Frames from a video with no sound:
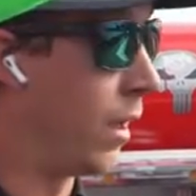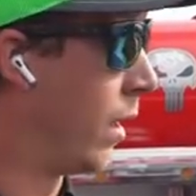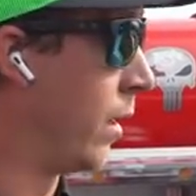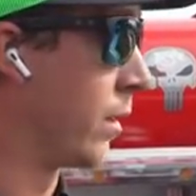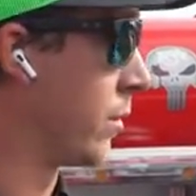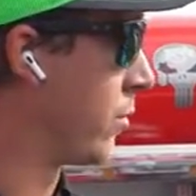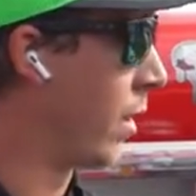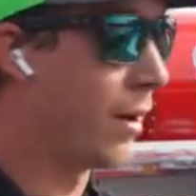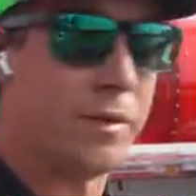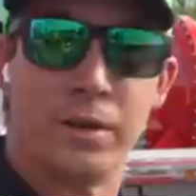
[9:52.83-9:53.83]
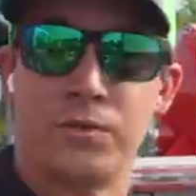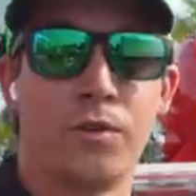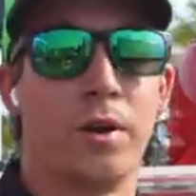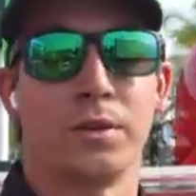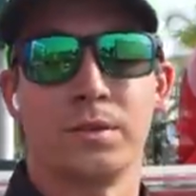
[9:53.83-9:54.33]
I like to drive nice
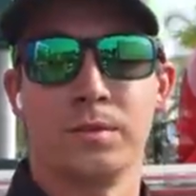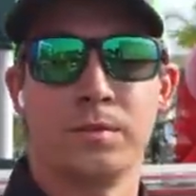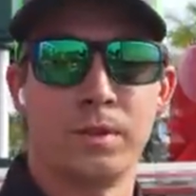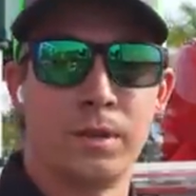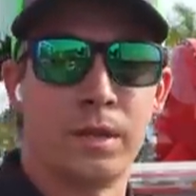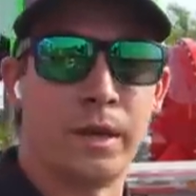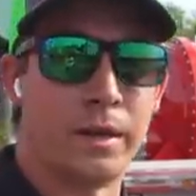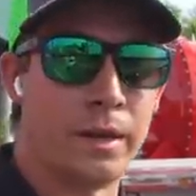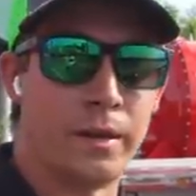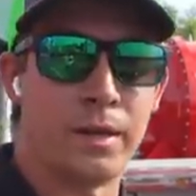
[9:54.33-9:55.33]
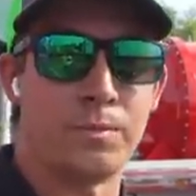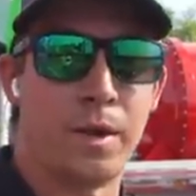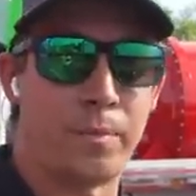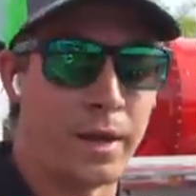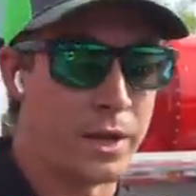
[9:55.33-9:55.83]
trucks. And that, that's
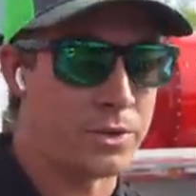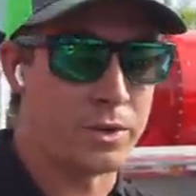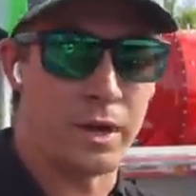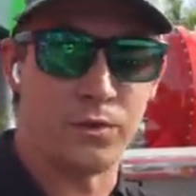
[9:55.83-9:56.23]
my passion.